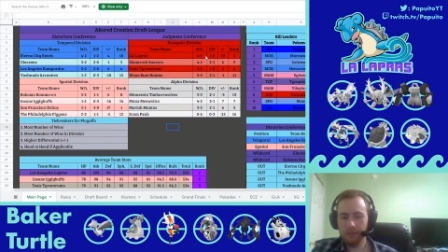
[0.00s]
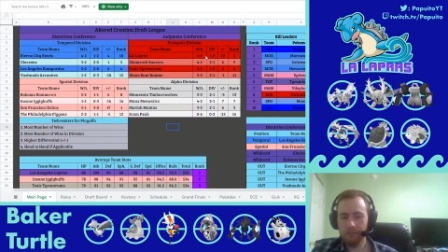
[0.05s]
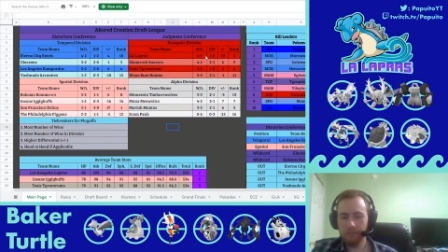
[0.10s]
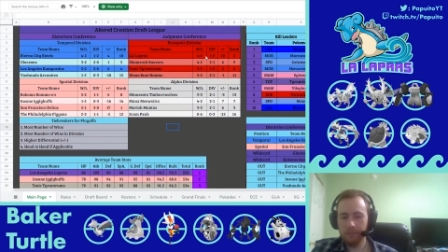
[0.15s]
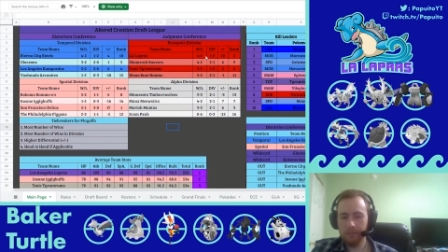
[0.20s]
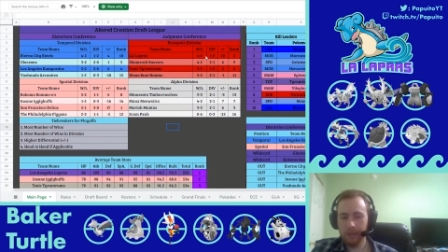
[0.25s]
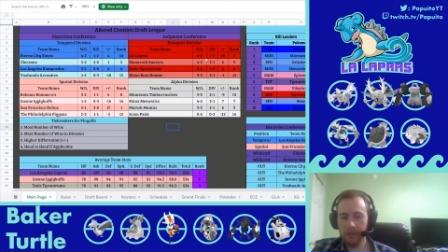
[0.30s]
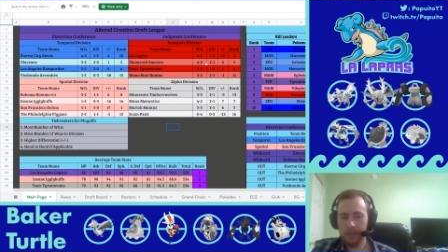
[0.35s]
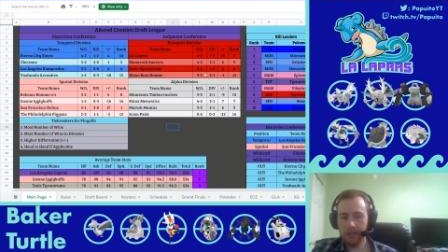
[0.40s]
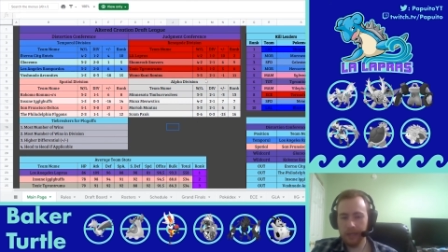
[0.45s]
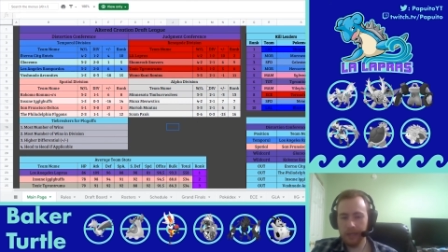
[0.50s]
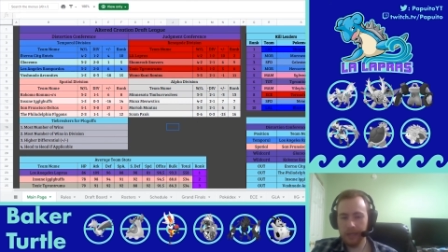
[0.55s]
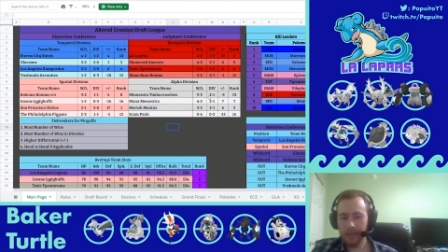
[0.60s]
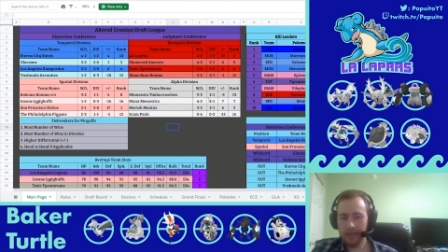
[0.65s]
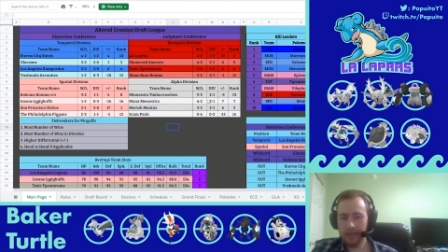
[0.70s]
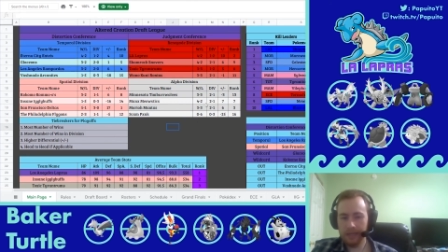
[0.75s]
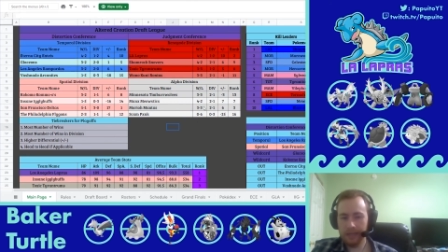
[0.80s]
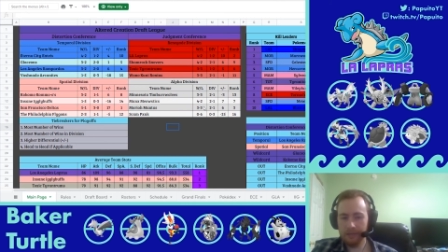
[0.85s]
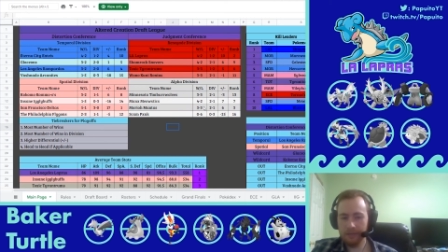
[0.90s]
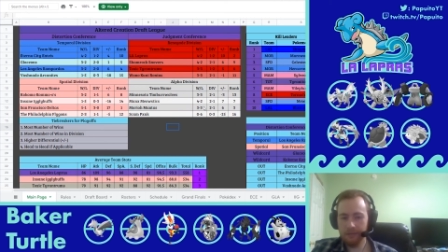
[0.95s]
but I
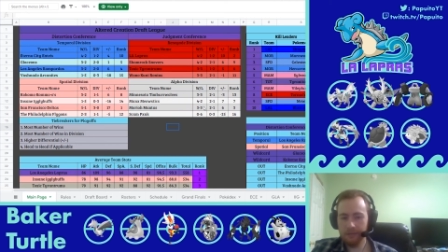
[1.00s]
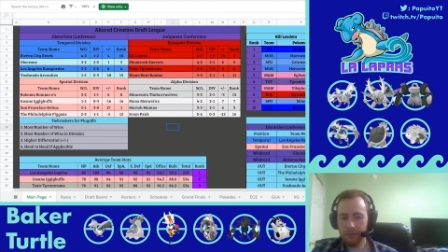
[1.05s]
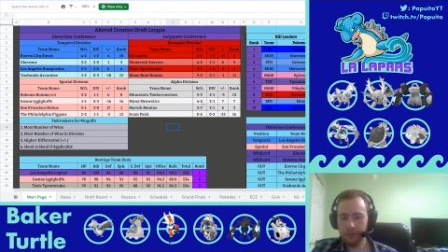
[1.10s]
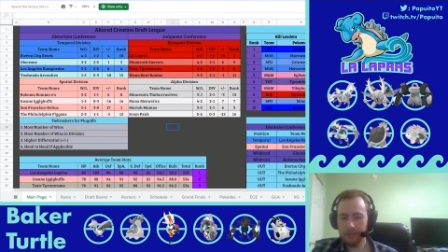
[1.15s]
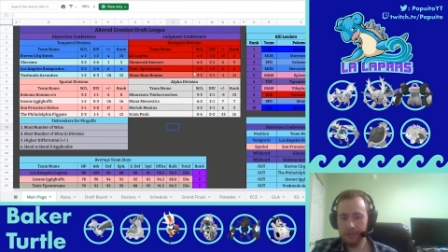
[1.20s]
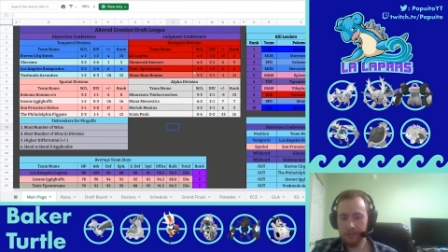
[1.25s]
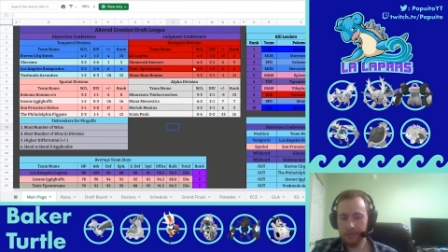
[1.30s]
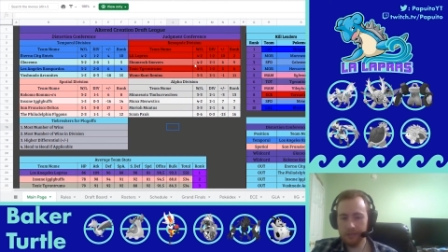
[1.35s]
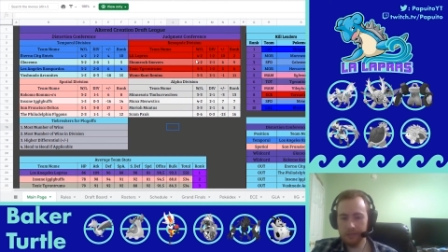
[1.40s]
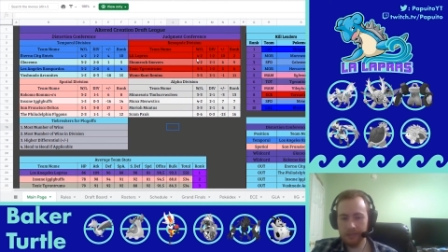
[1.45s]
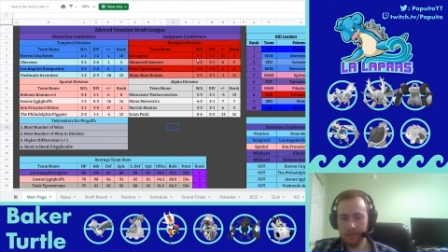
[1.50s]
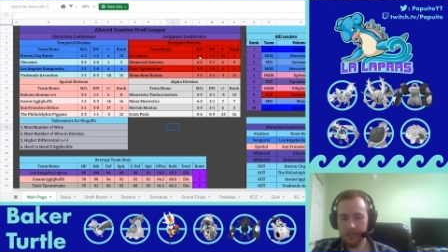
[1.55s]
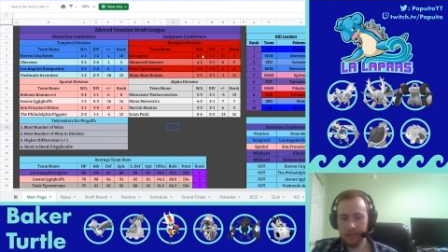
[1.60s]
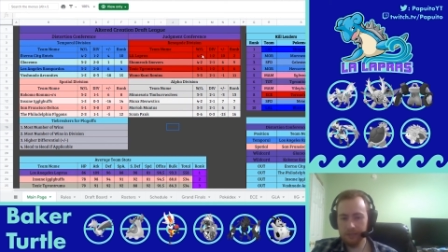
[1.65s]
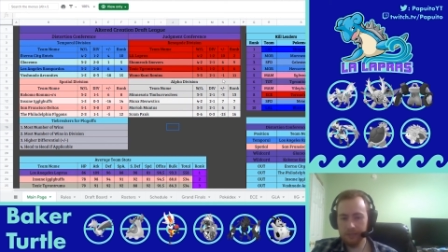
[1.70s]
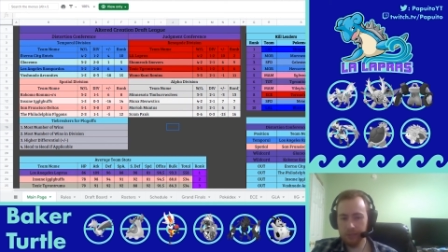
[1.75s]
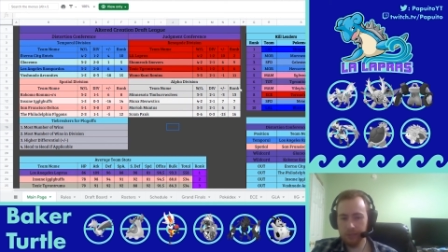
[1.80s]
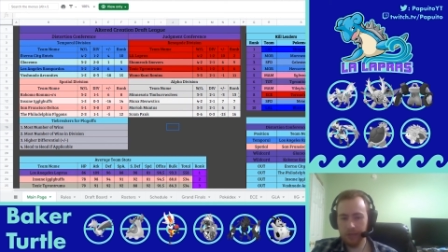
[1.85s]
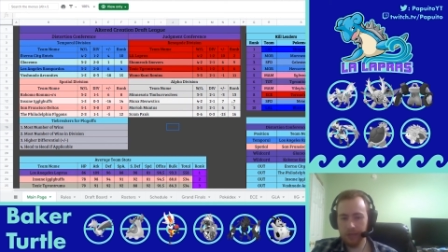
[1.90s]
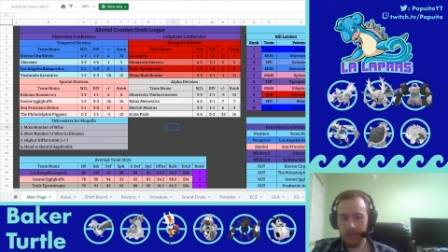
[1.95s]
can't afford to lose any
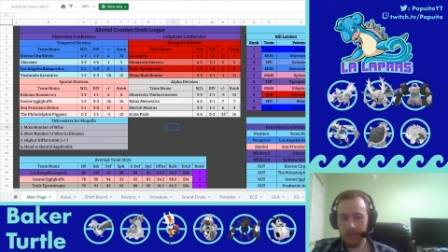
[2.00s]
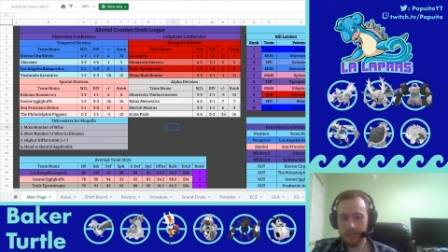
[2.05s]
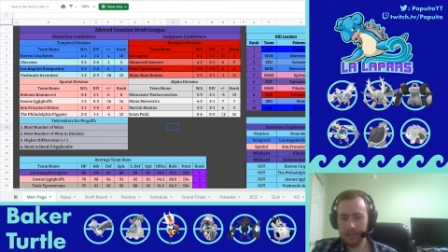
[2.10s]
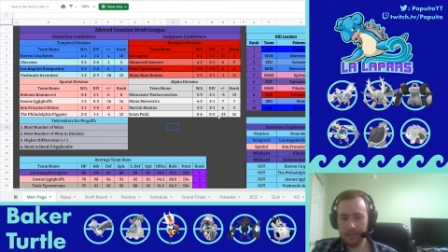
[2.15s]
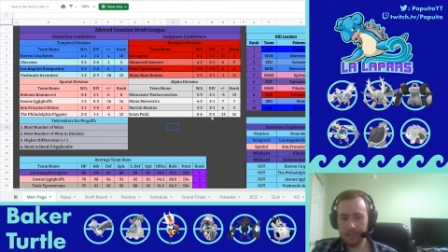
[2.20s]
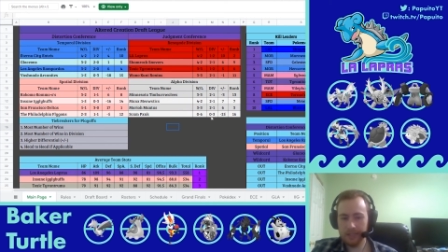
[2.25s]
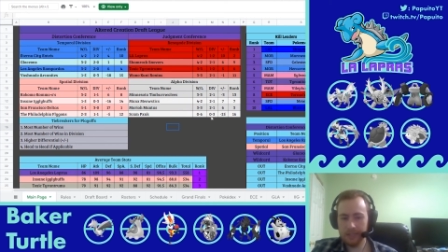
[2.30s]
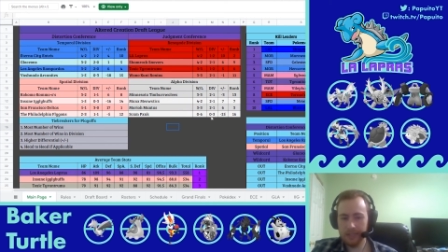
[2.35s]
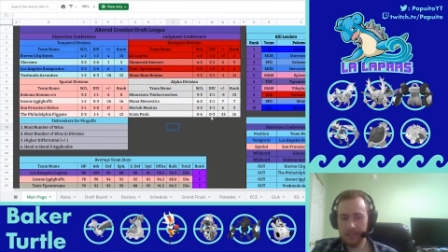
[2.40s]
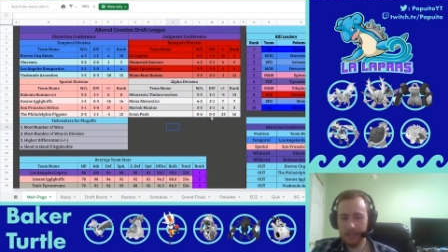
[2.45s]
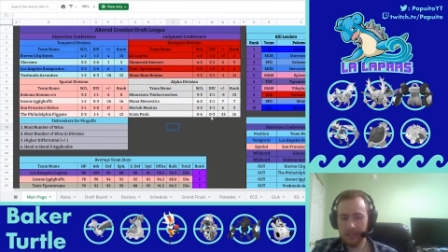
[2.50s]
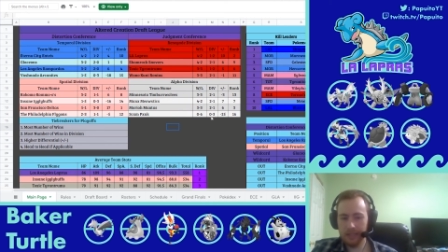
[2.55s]
more losses.